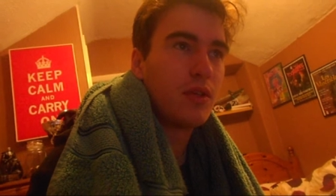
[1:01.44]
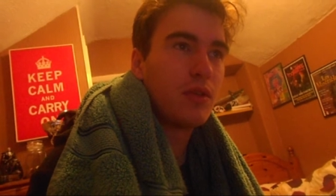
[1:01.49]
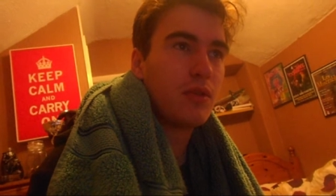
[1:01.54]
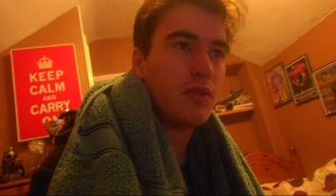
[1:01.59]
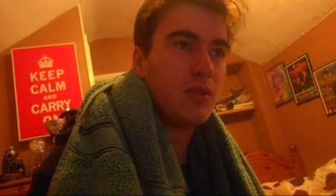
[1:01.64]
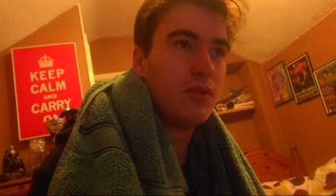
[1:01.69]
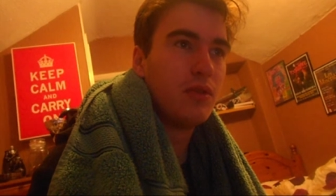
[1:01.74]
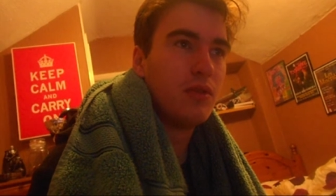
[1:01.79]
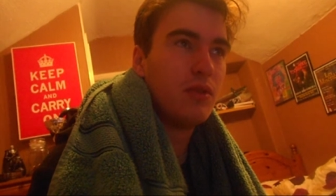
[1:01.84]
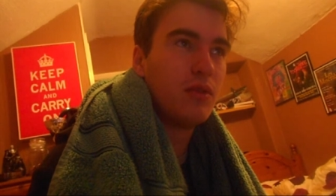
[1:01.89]

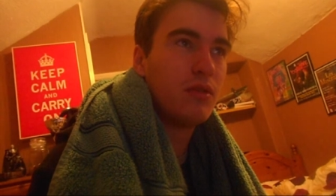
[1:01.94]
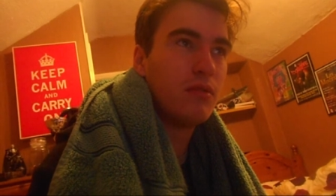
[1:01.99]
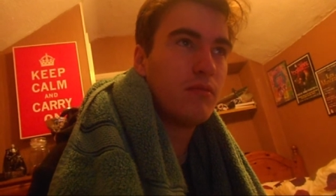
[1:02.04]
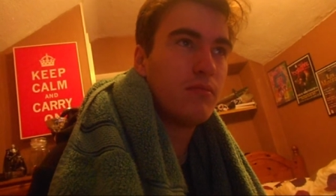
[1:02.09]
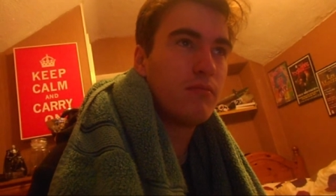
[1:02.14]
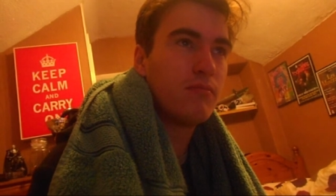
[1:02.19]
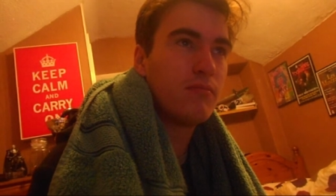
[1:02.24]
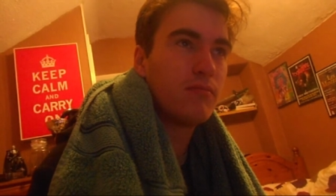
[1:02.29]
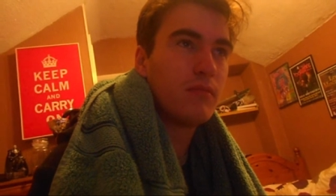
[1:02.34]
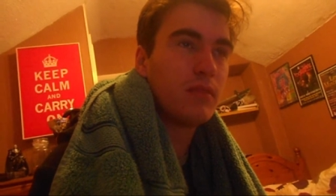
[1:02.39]
So
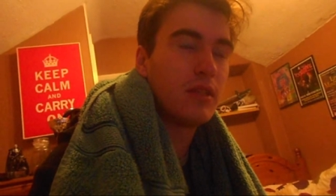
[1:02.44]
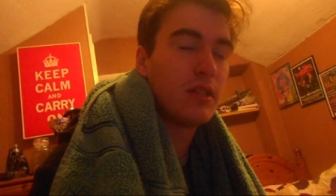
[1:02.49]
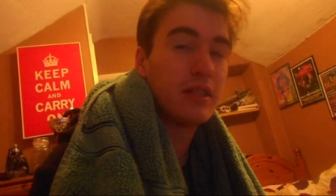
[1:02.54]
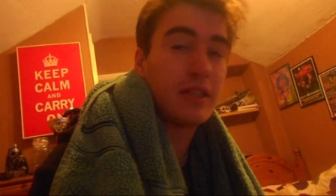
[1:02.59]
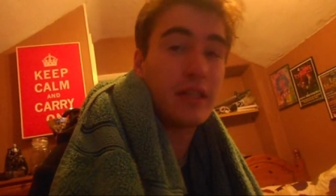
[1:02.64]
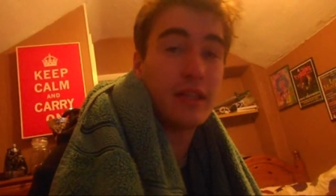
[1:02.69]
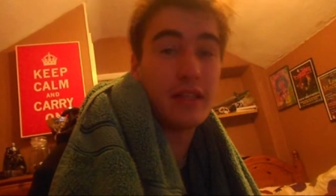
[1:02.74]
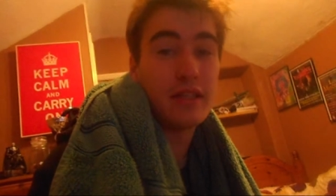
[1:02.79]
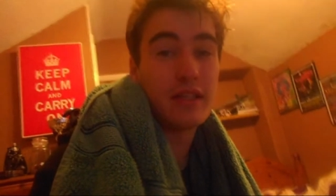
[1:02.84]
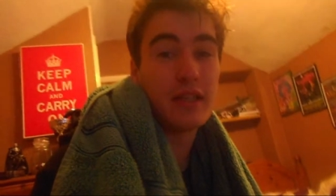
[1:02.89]
let's
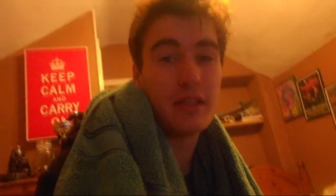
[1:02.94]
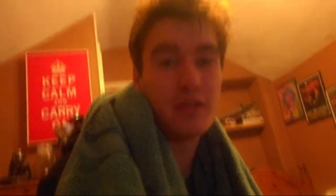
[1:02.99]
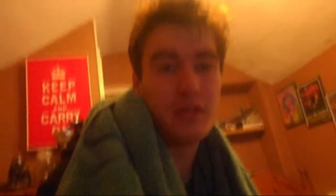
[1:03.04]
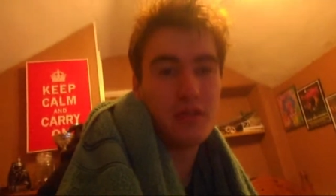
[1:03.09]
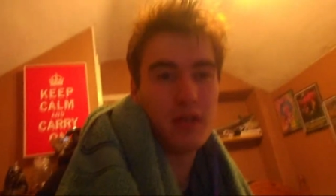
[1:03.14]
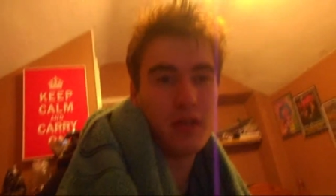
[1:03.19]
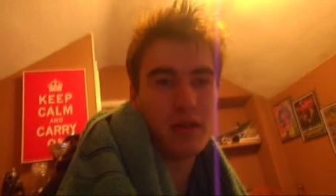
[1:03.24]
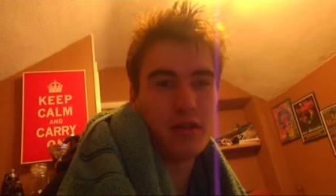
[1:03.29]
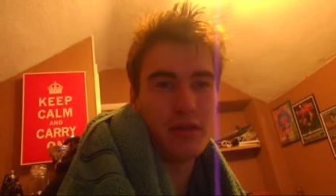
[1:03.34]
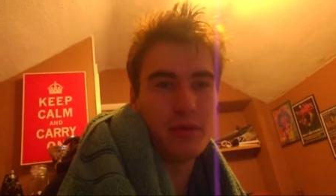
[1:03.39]
get this day
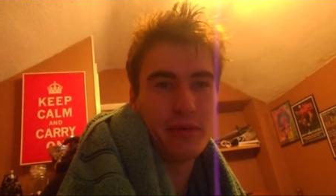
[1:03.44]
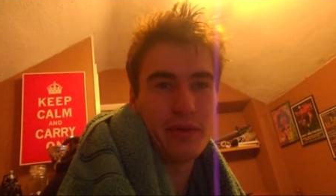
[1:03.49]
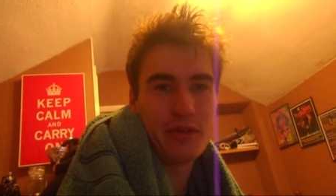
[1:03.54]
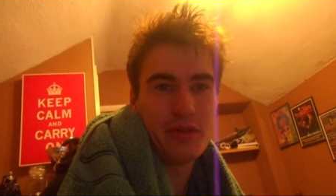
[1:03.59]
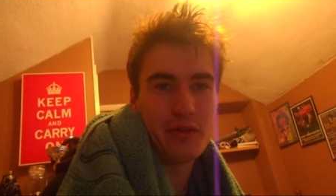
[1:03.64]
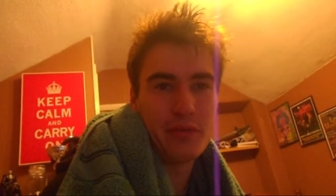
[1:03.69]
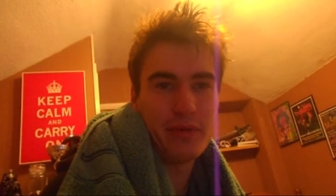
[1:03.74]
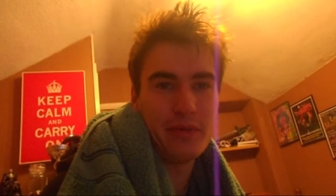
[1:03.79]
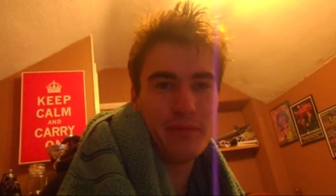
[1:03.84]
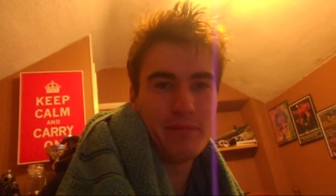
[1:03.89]
started with,
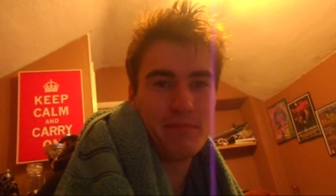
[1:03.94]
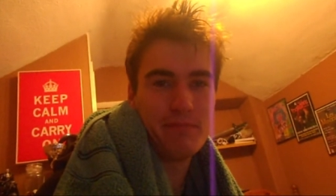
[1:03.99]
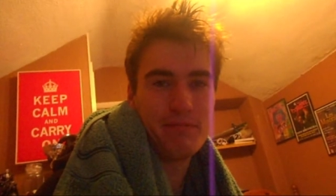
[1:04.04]
shall we?